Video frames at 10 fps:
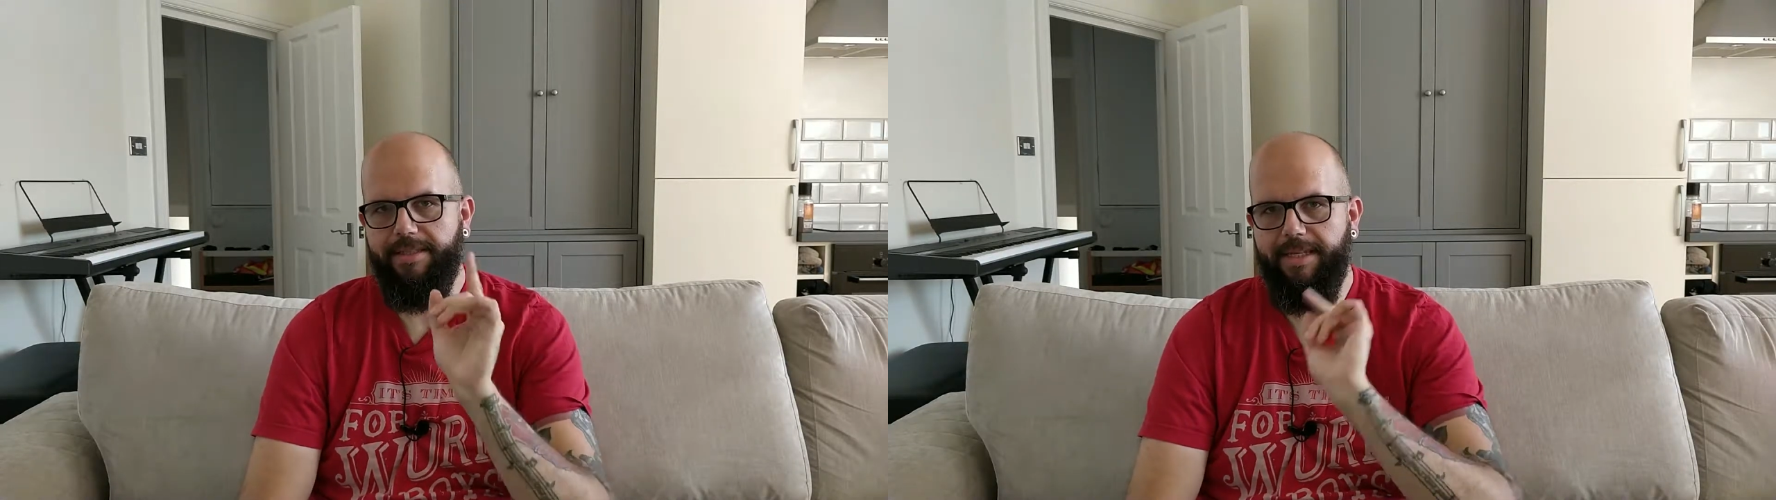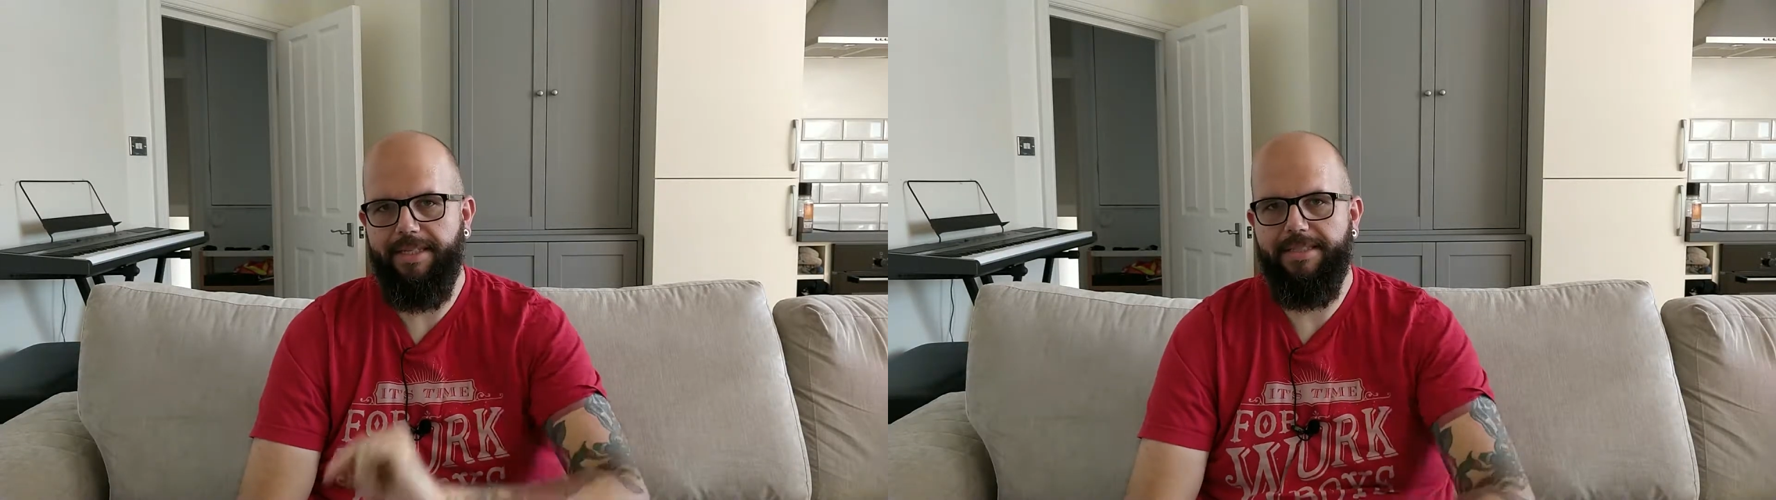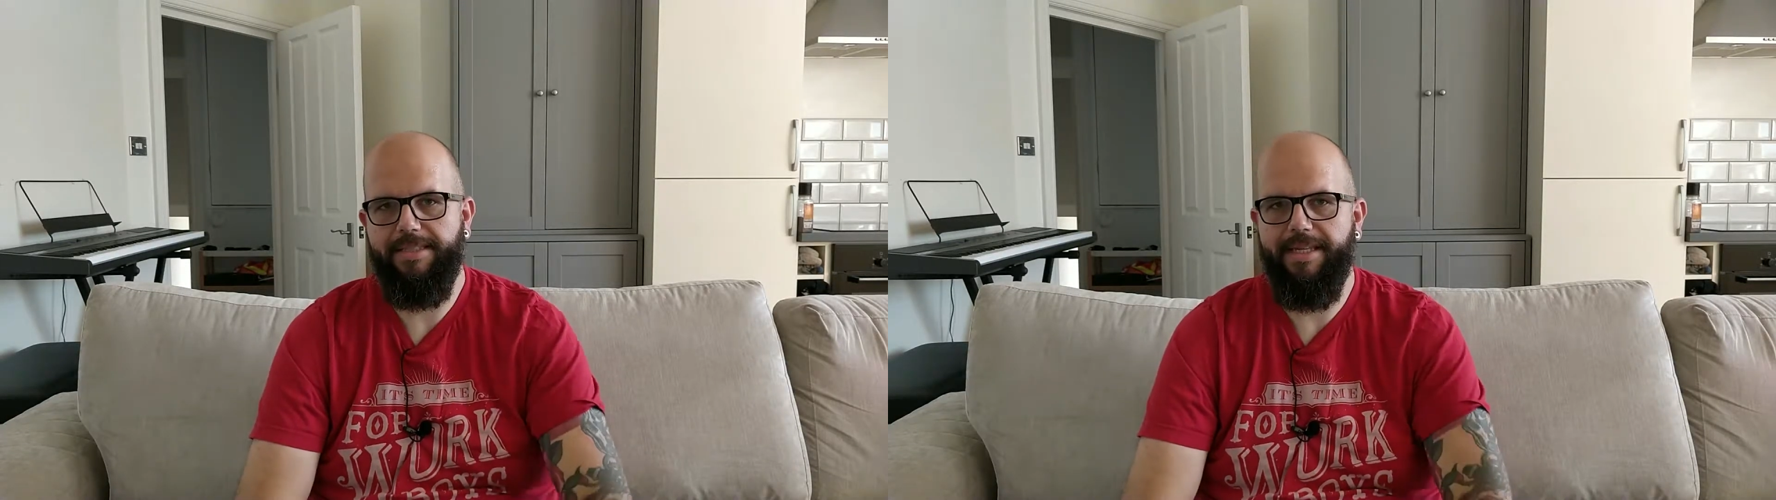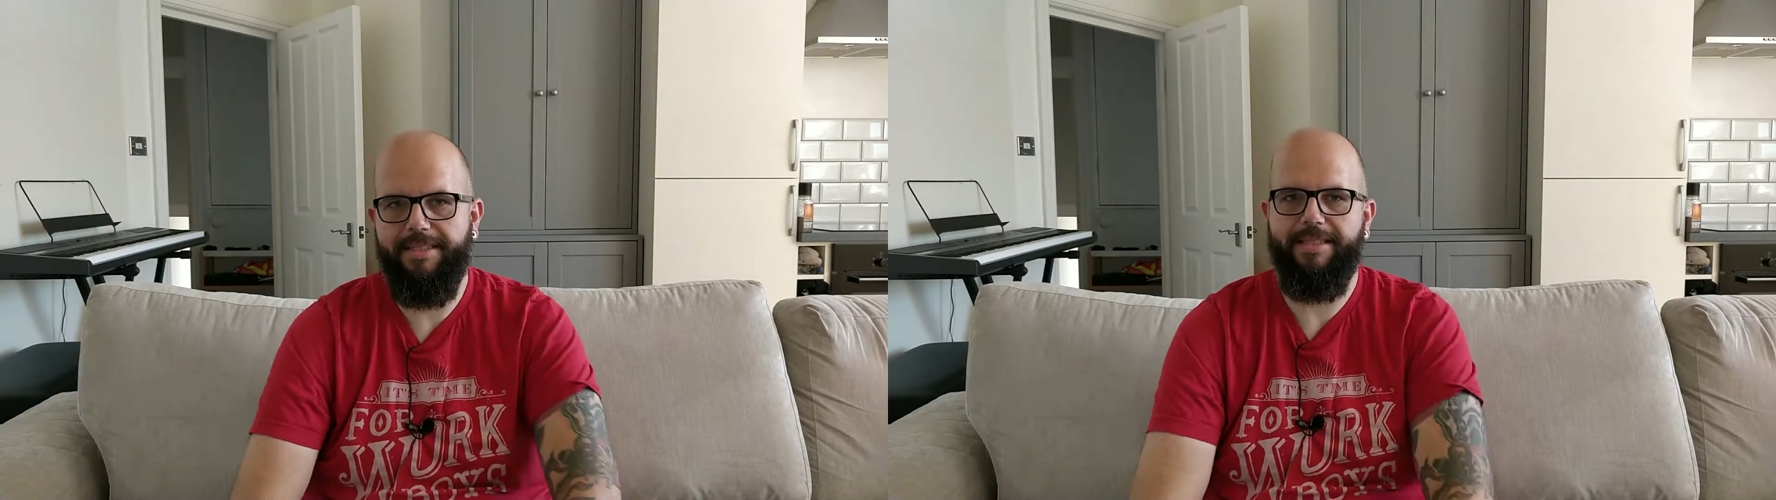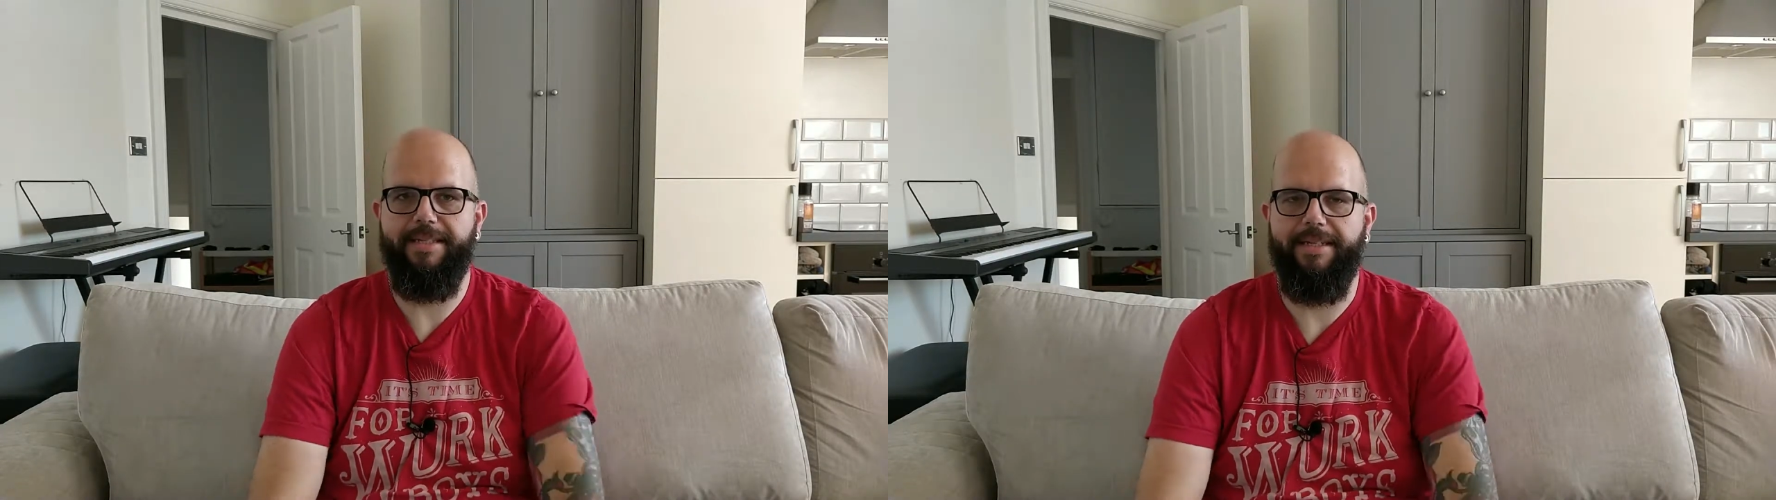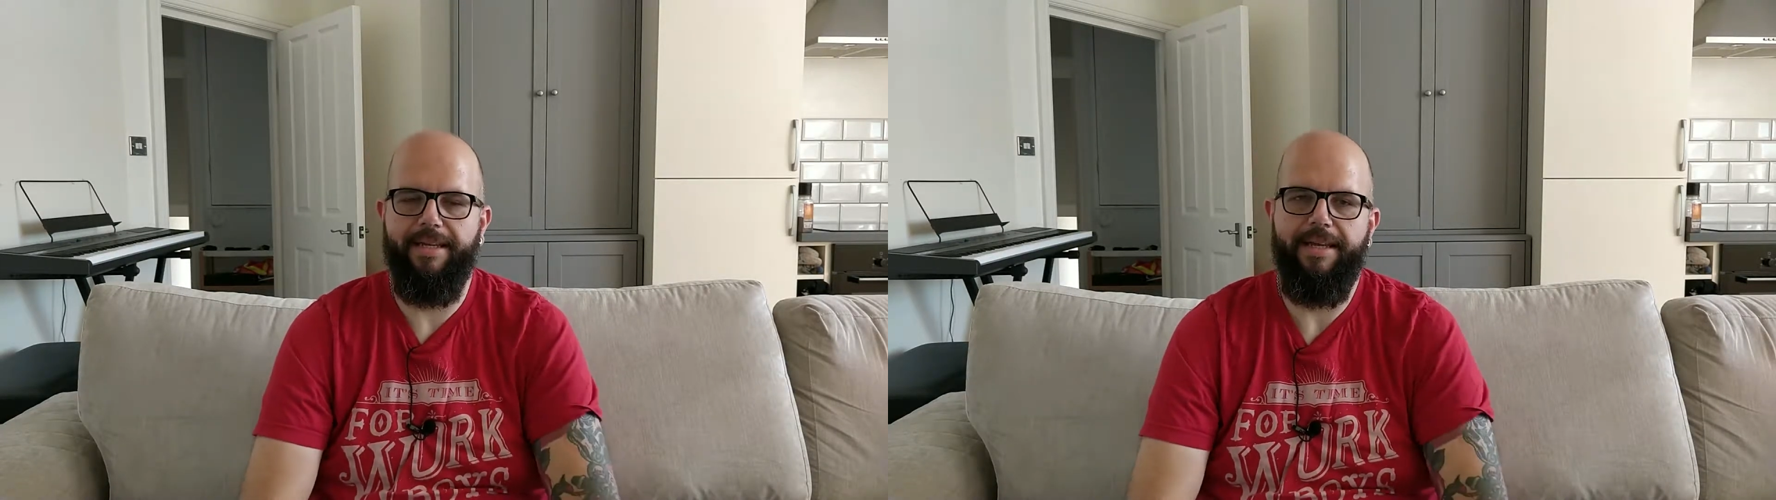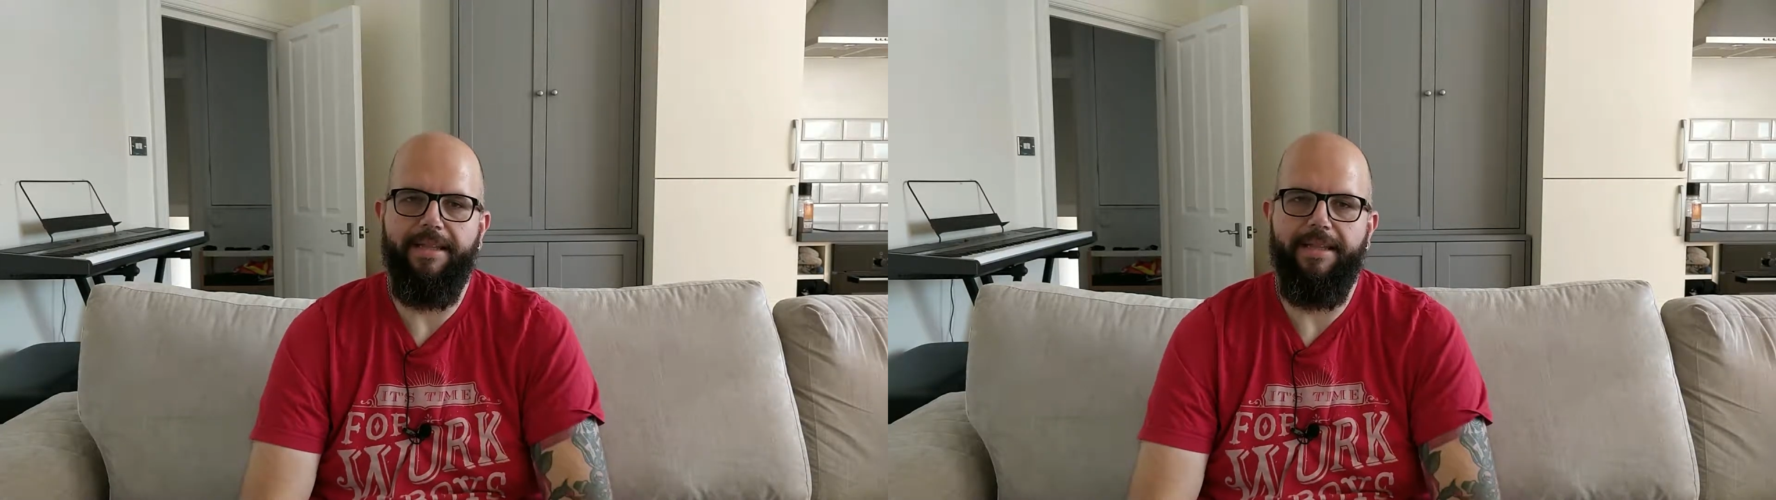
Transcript: taste testing.